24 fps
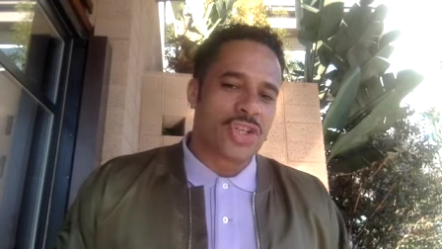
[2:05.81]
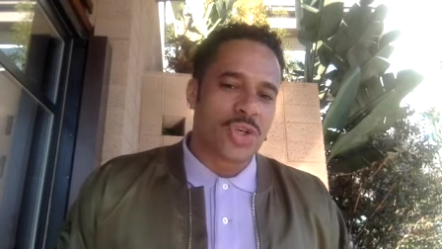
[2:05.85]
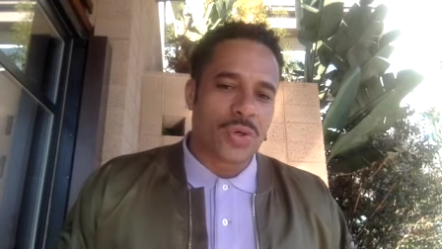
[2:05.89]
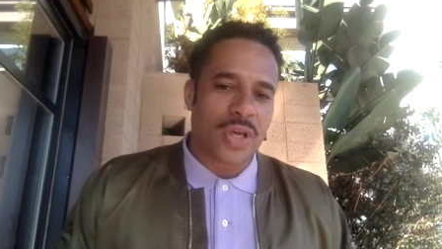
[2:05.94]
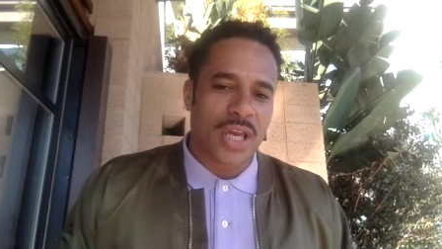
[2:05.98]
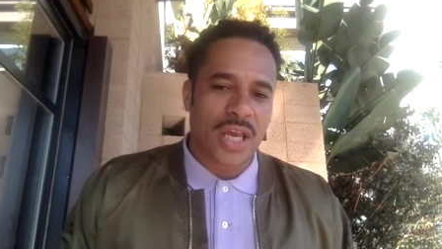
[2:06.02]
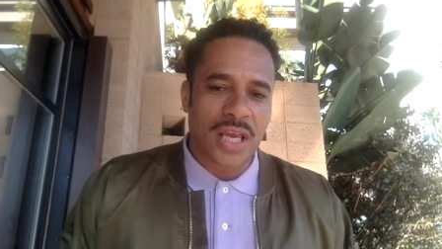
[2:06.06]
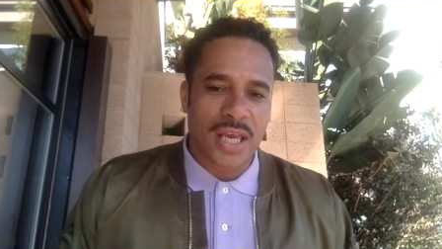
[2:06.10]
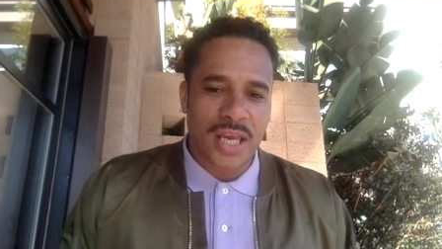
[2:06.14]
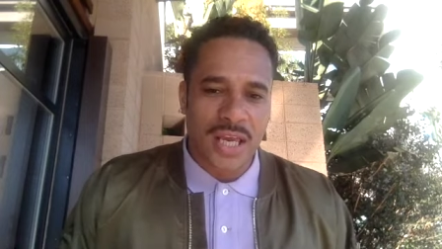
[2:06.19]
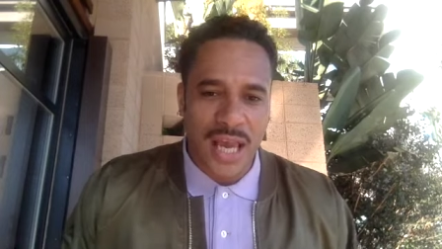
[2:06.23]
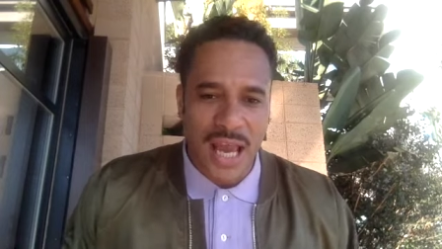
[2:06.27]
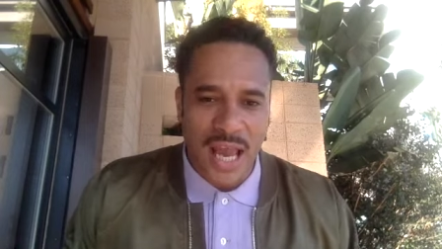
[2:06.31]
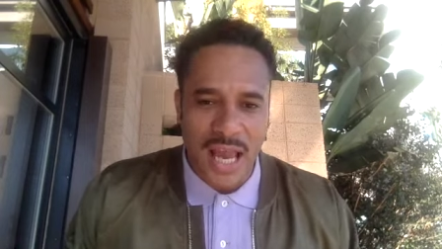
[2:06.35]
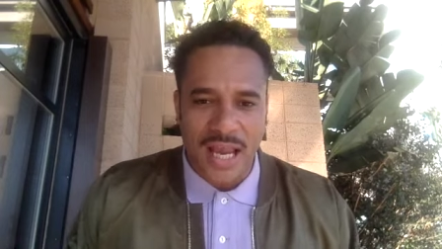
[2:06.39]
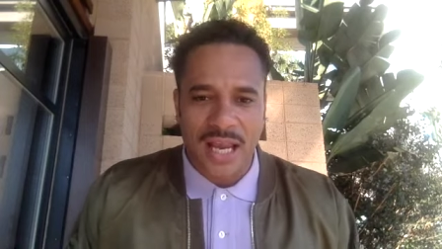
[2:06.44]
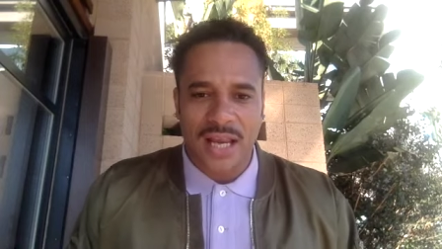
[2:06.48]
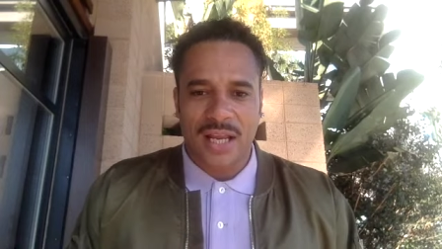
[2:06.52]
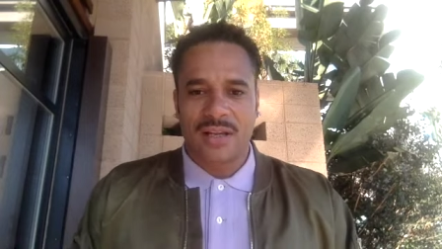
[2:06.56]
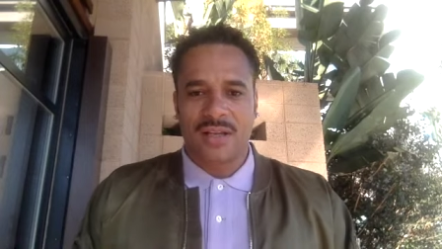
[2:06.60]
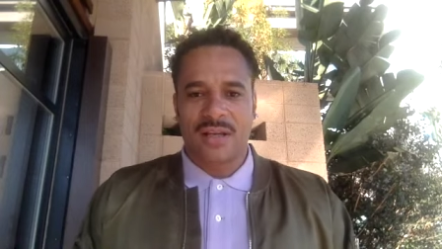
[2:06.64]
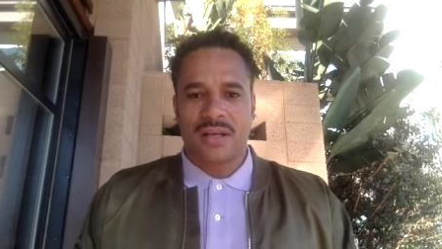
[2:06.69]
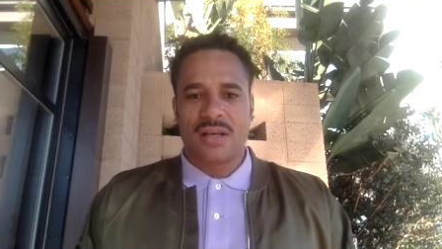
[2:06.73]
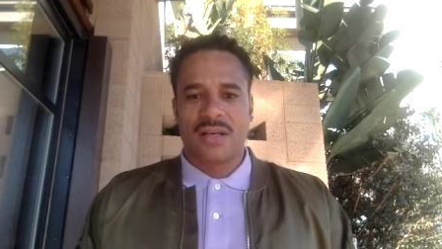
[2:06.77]
you can
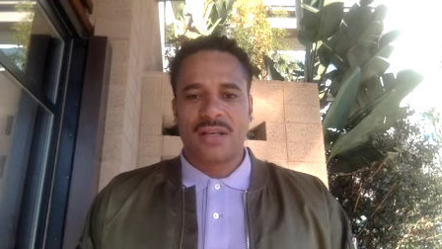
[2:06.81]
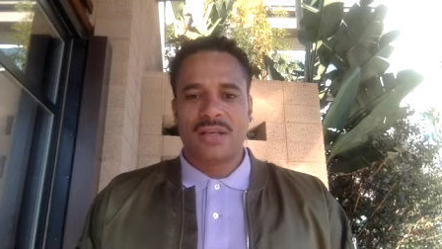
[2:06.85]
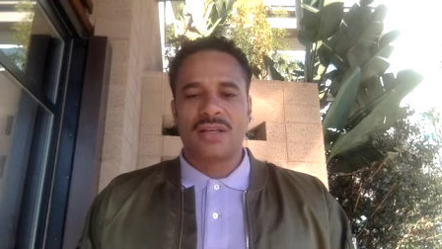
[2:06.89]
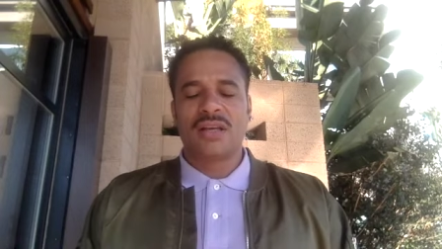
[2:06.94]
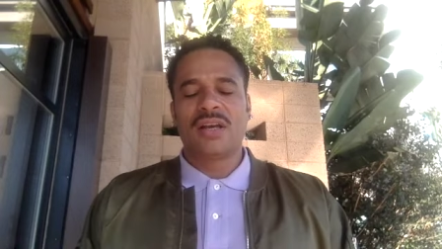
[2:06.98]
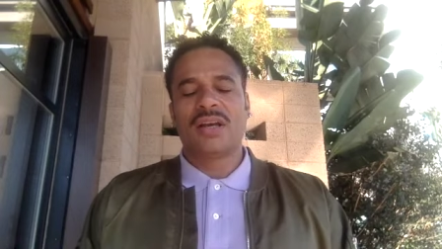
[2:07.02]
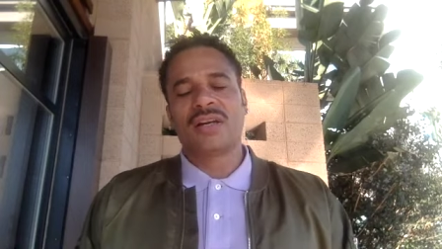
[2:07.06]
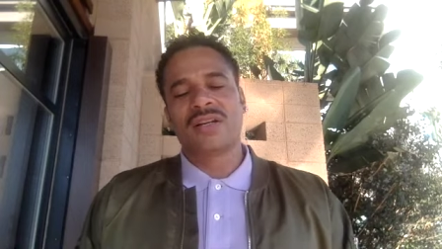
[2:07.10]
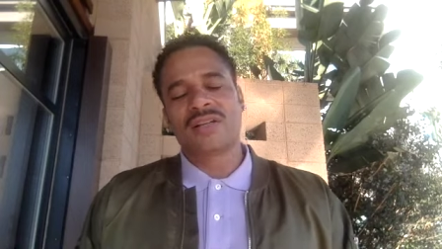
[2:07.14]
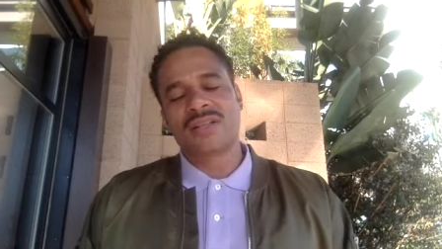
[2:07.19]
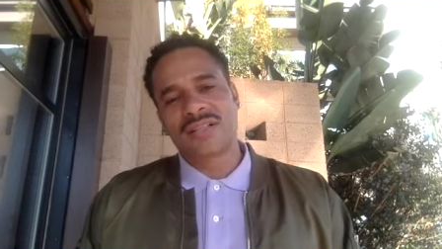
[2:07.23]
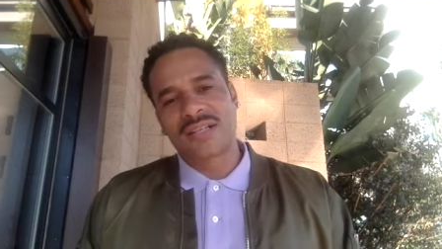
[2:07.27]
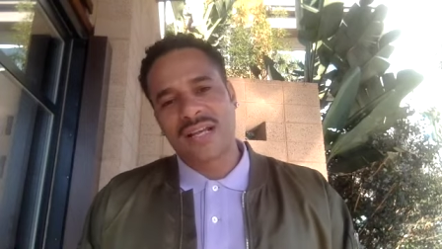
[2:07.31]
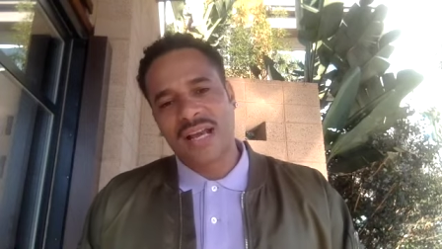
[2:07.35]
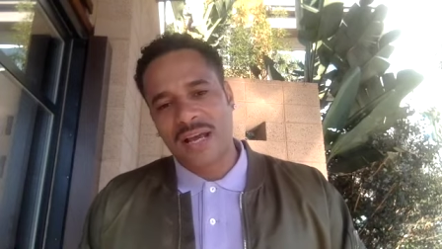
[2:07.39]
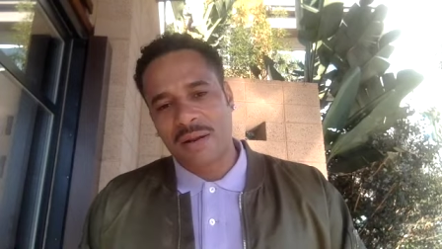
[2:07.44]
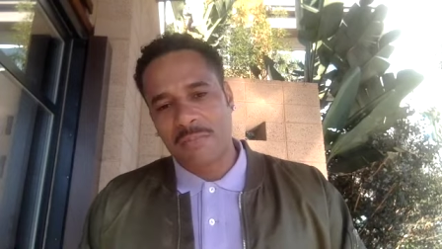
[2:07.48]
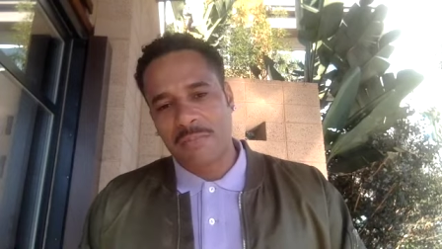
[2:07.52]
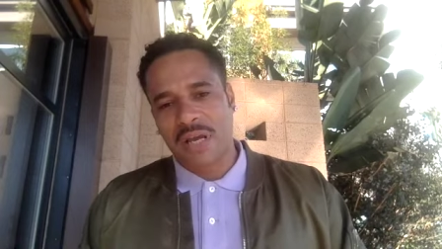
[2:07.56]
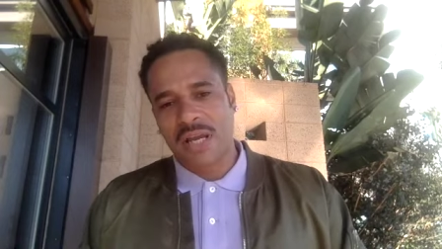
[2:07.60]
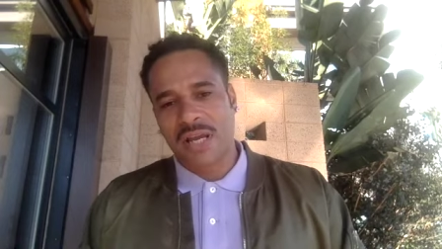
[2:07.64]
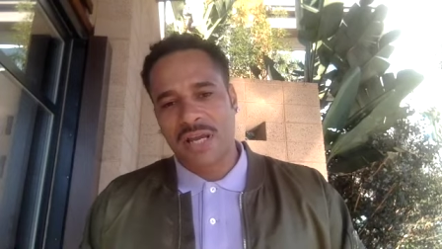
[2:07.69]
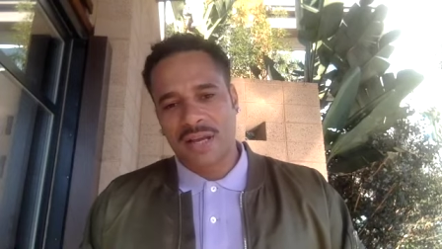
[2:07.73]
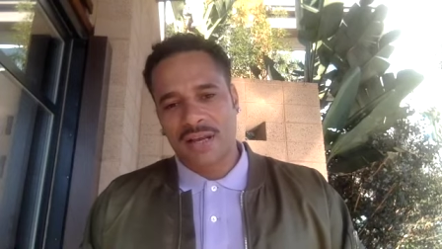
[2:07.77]
gain. You
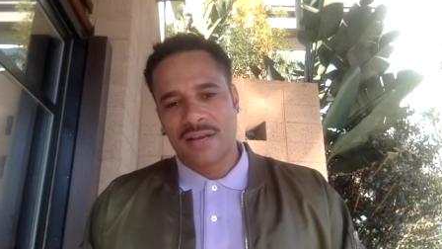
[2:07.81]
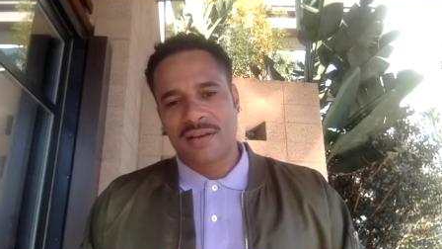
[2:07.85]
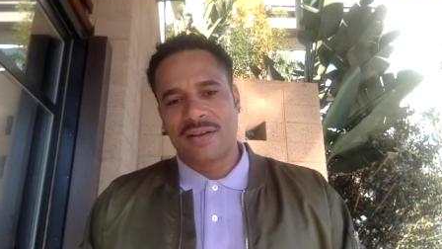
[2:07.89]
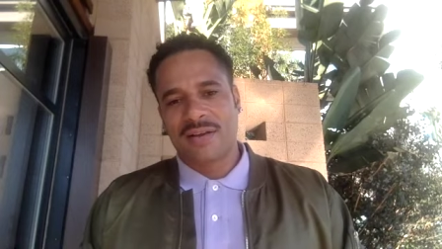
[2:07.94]
understand me?